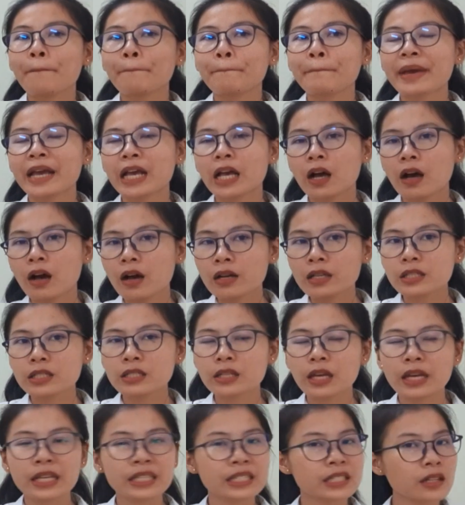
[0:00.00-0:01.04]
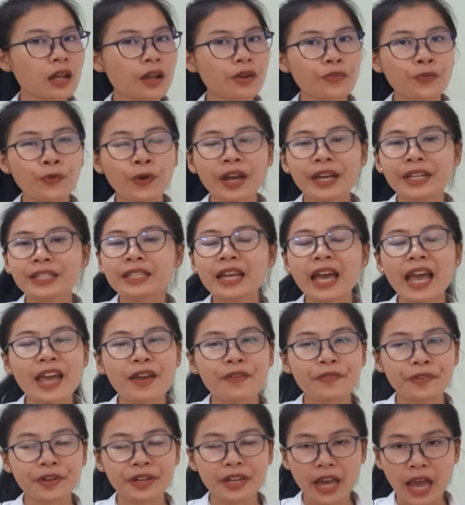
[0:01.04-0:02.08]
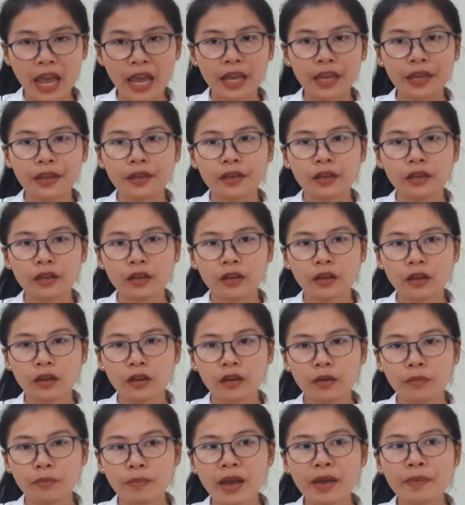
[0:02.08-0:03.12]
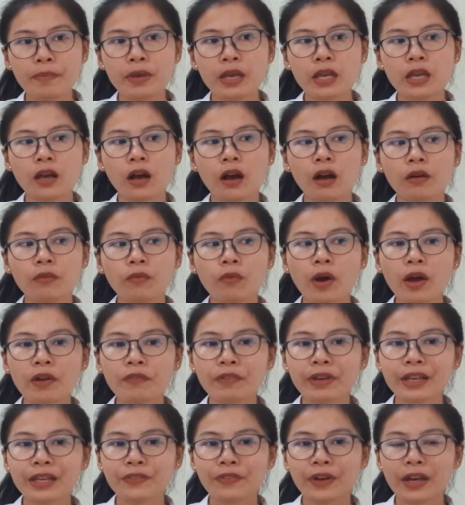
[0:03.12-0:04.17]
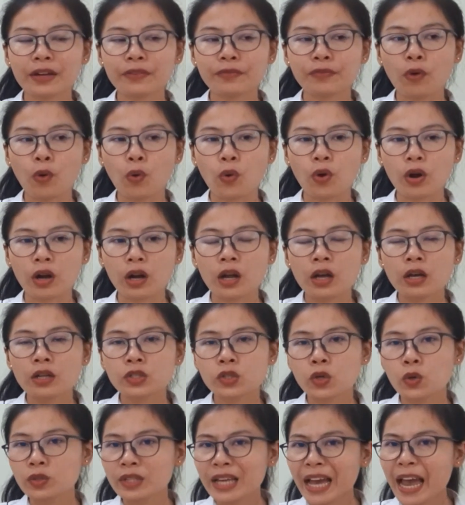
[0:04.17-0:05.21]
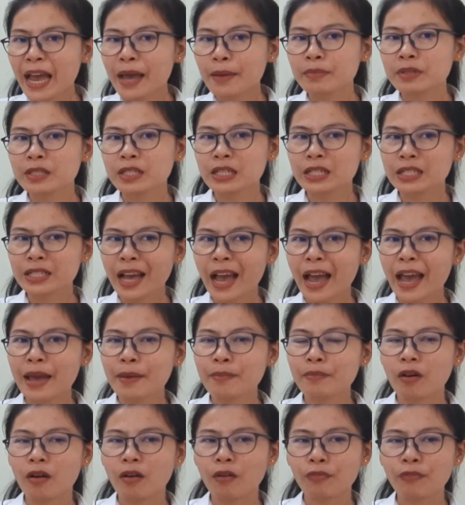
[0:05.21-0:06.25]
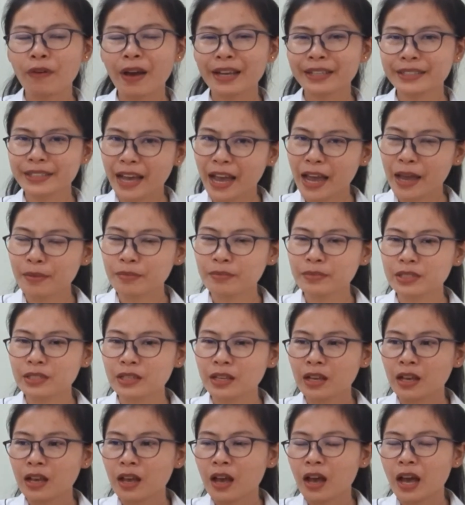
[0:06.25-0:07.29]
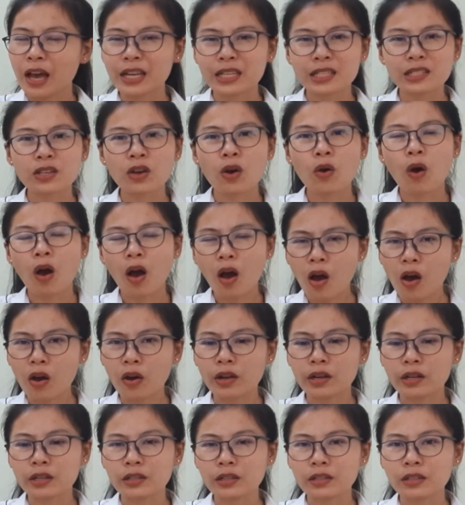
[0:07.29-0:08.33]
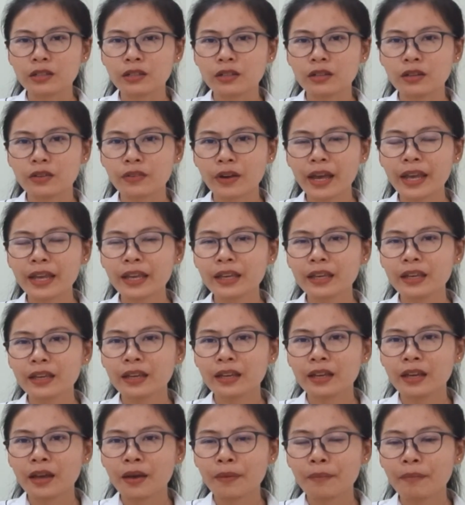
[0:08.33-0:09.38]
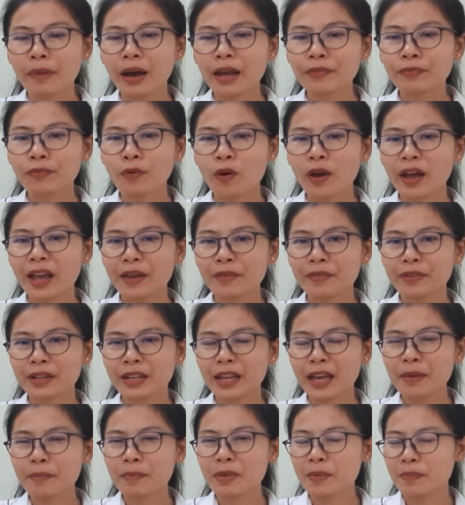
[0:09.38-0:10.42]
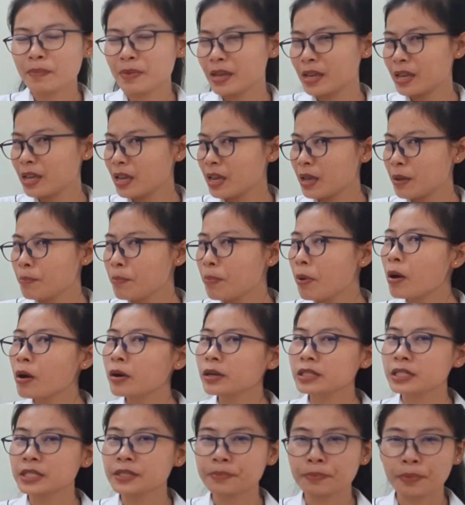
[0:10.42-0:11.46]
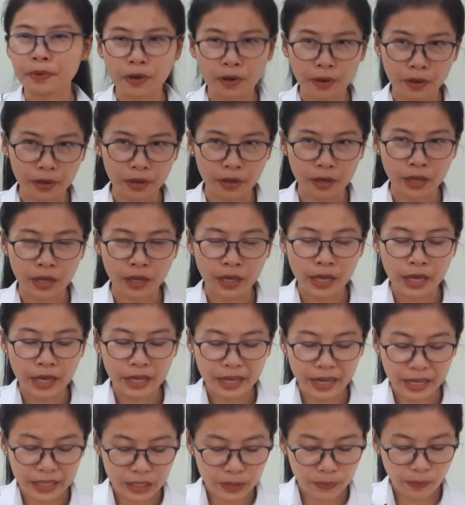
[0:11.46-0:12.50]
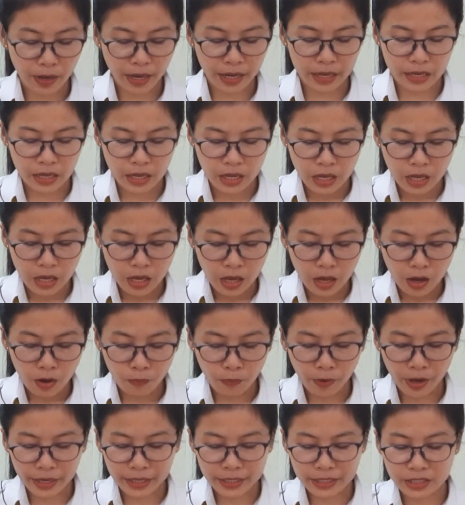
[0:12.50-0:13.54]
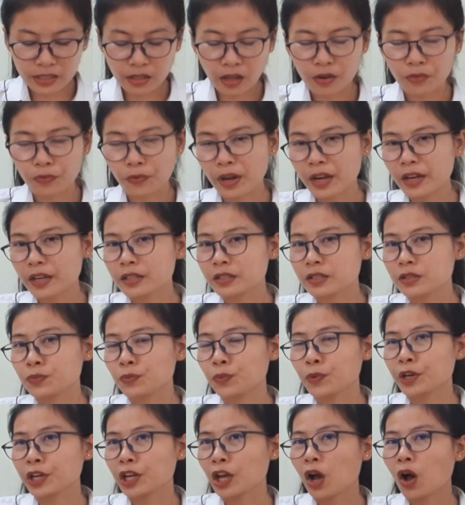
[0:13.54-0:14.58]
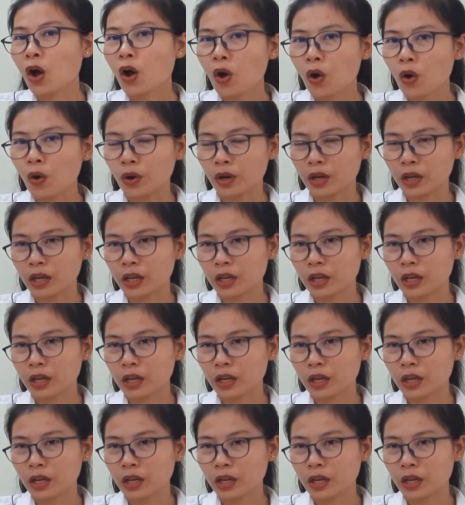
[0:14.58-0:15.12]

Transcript: Because it's not rain every day. Maybe one week rain for 2 times, 3 times, or 5 times, and so on, right? But for every day, maybe impossible. That's why when it's not rain, it's very hot.